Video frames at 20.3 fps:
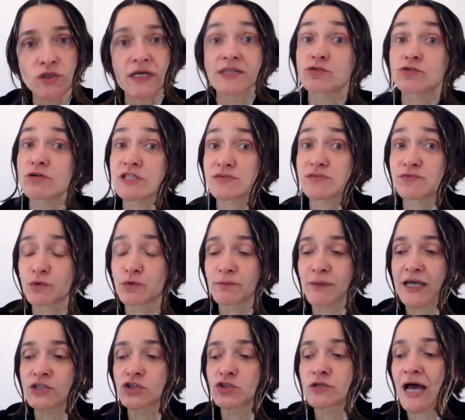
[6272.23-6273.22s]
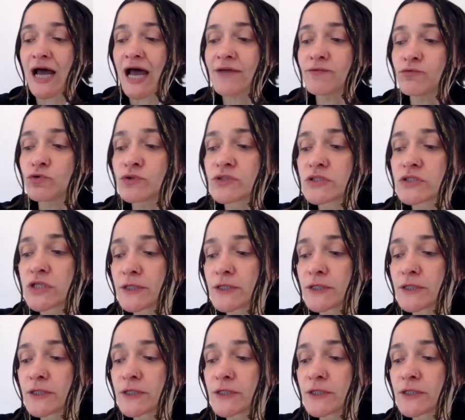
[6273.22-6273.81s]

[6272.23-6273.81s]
transformation. I would